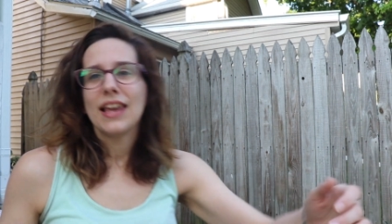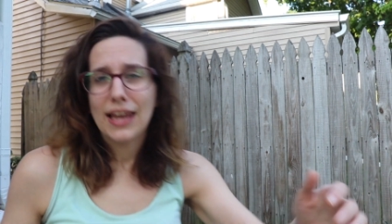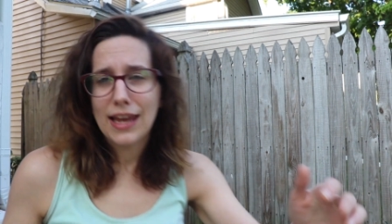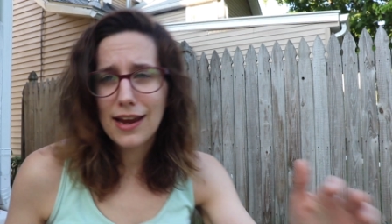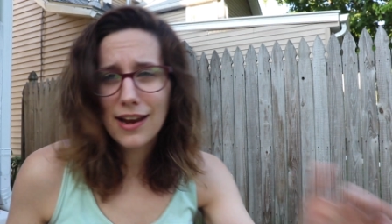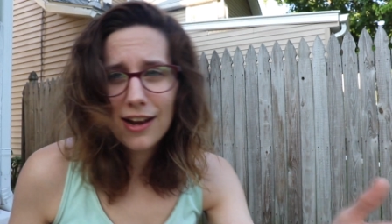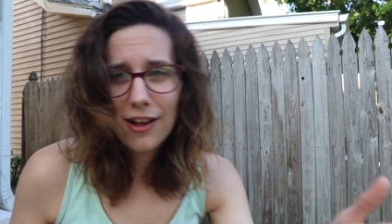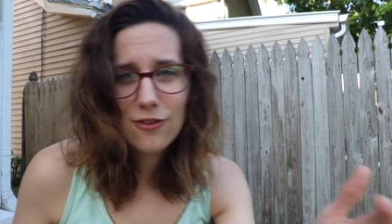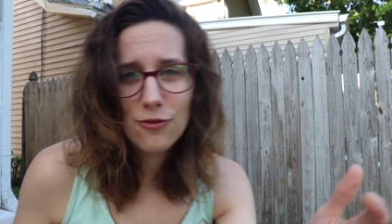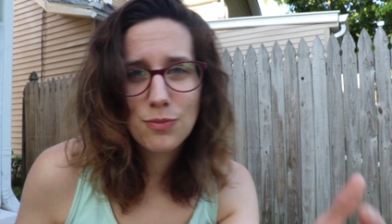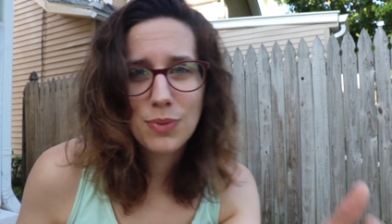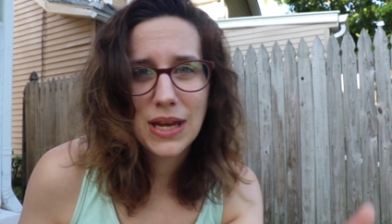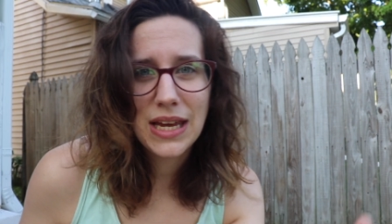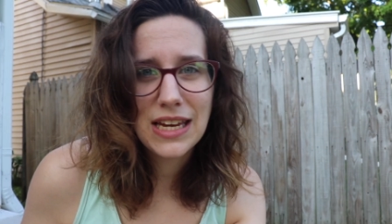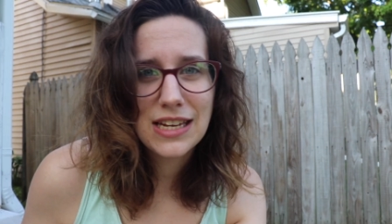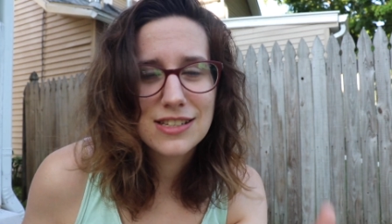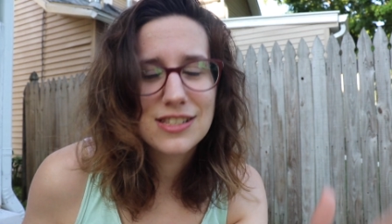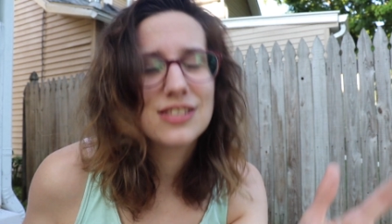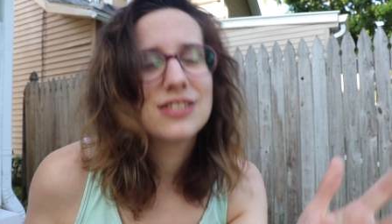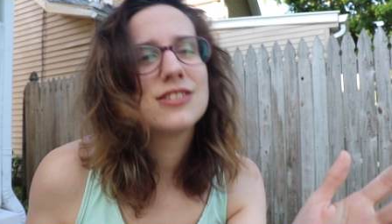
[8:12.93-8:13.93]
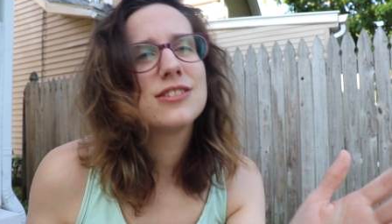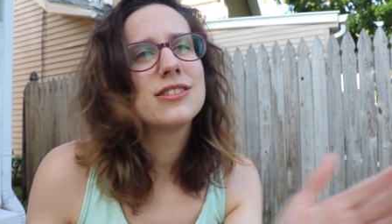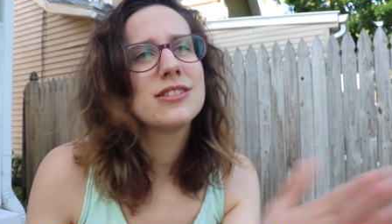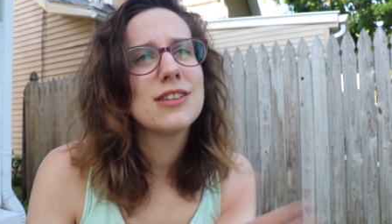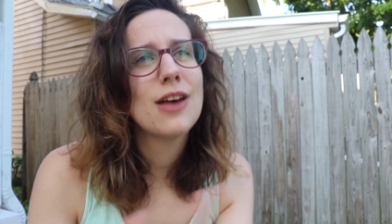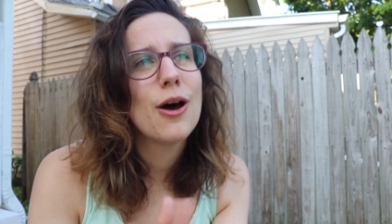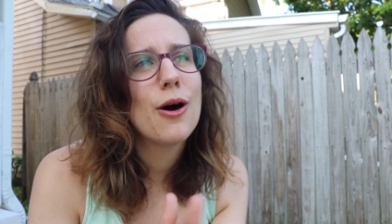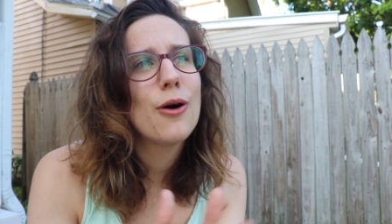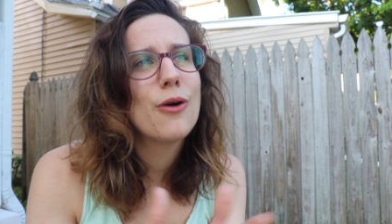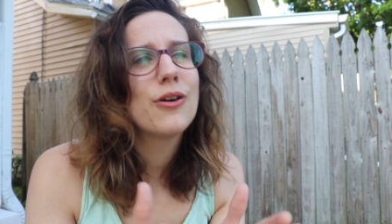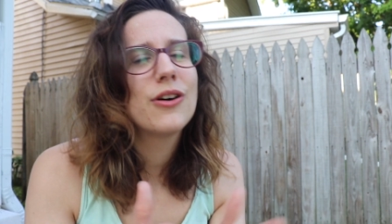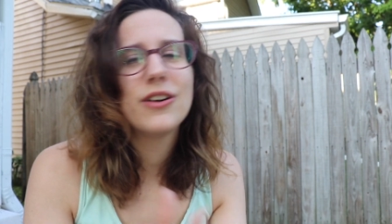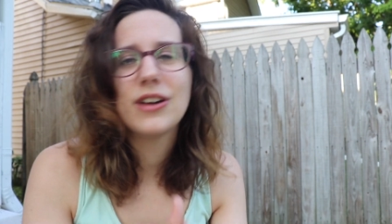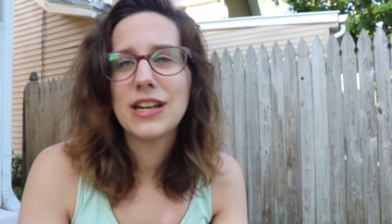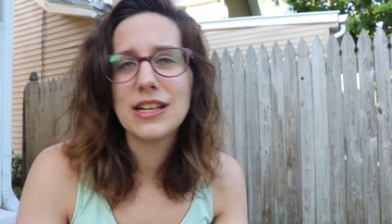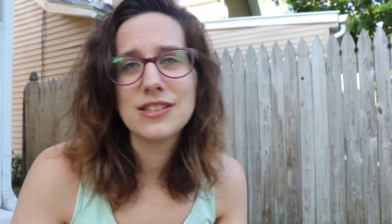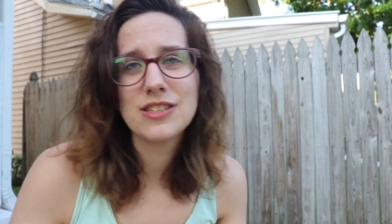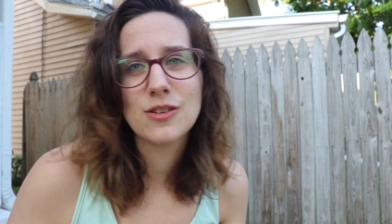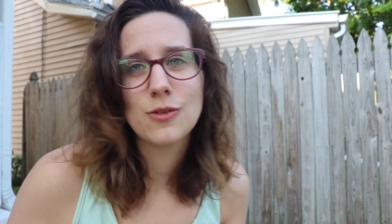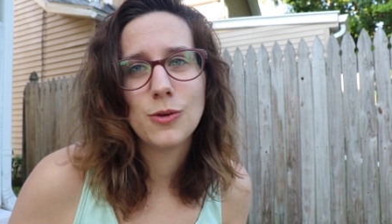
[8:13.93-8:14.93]
E N F Ps so
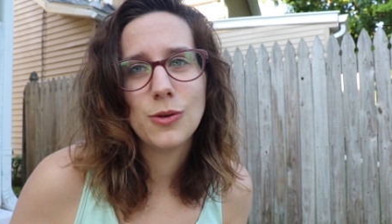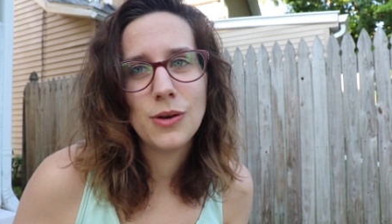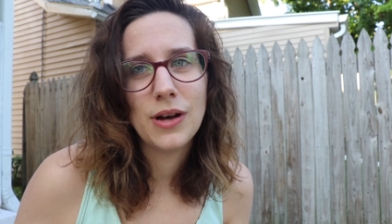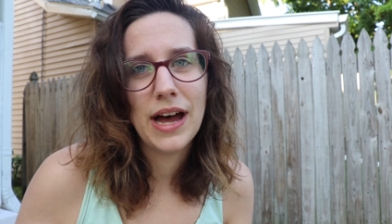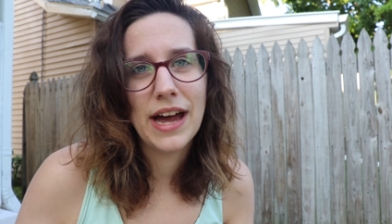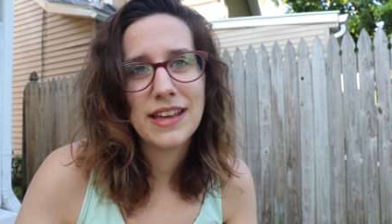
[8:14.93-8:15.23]
good at school.